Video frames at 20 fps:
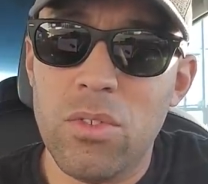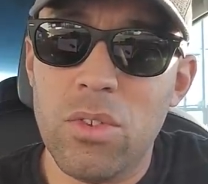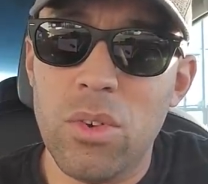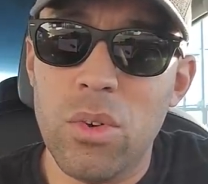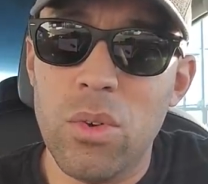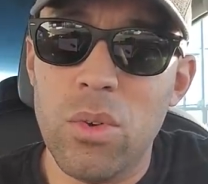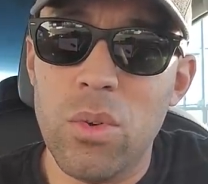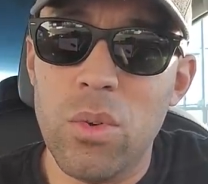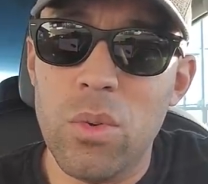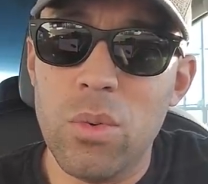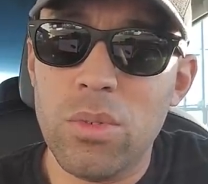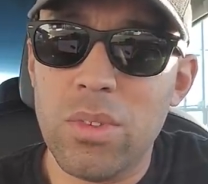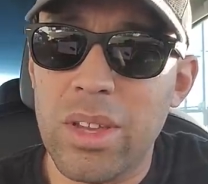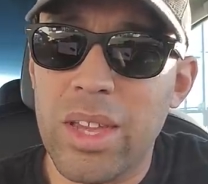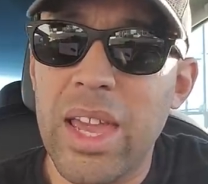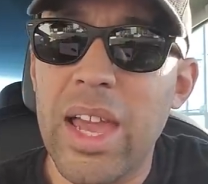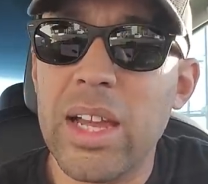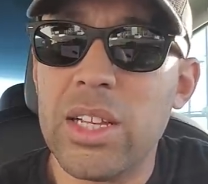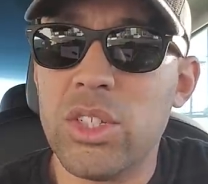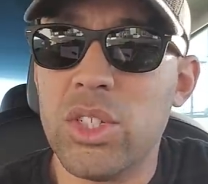to to
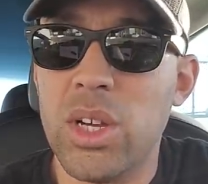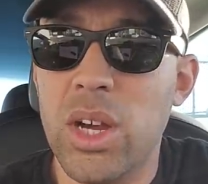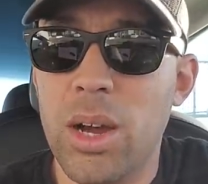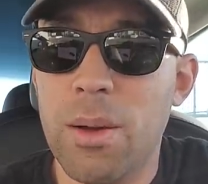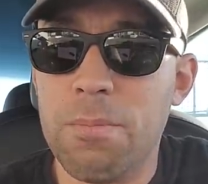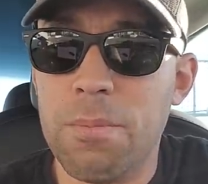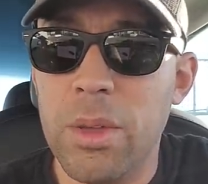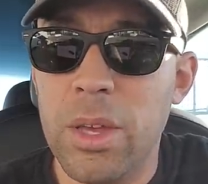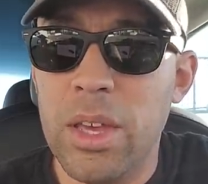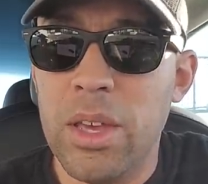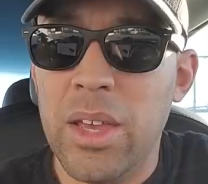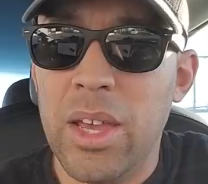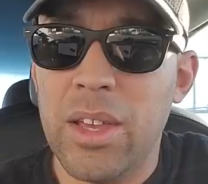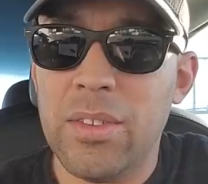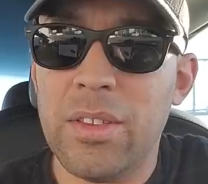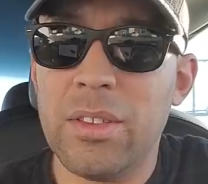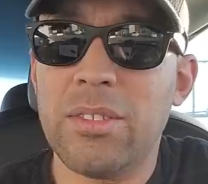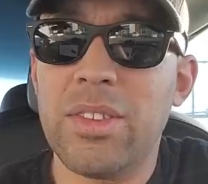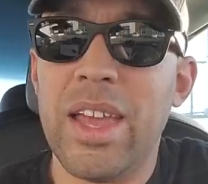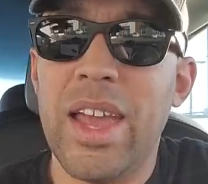catch up
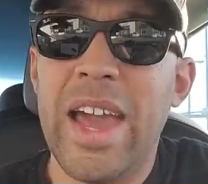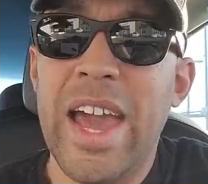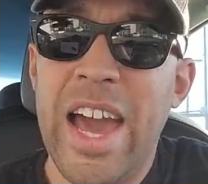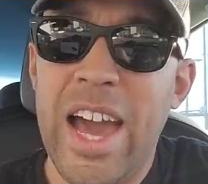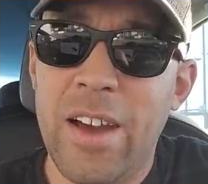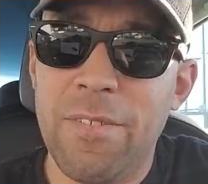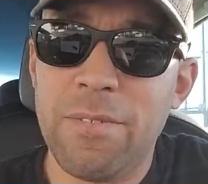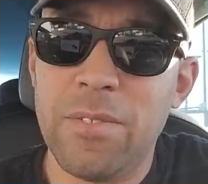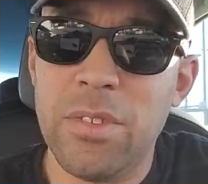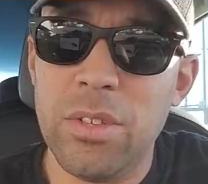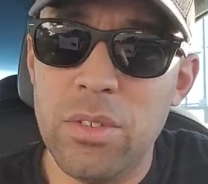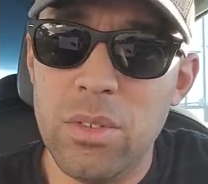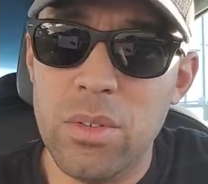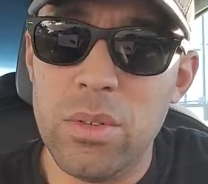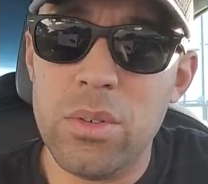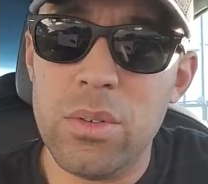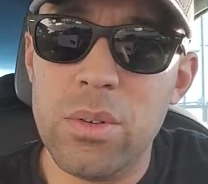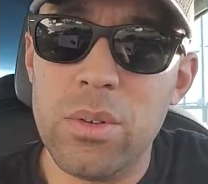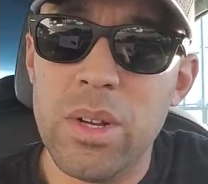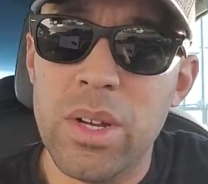and that they have to
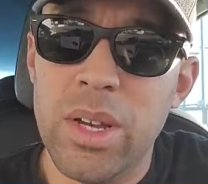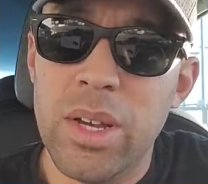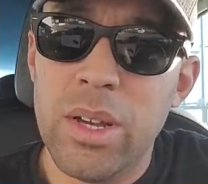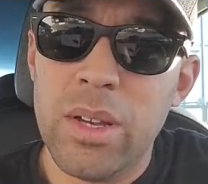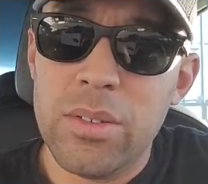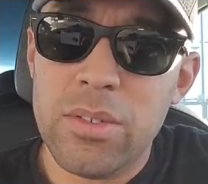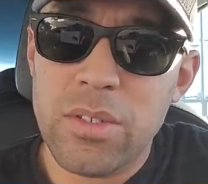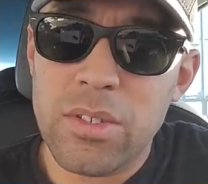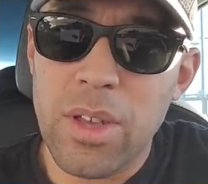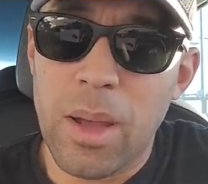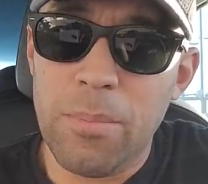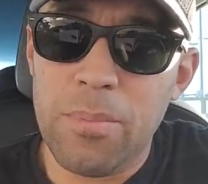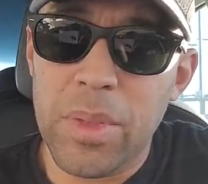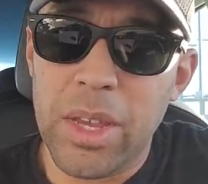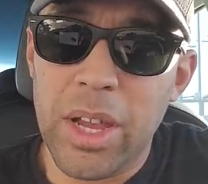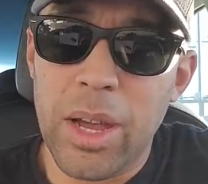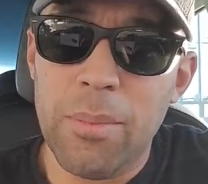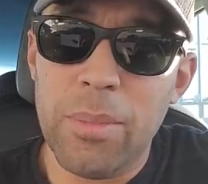do something.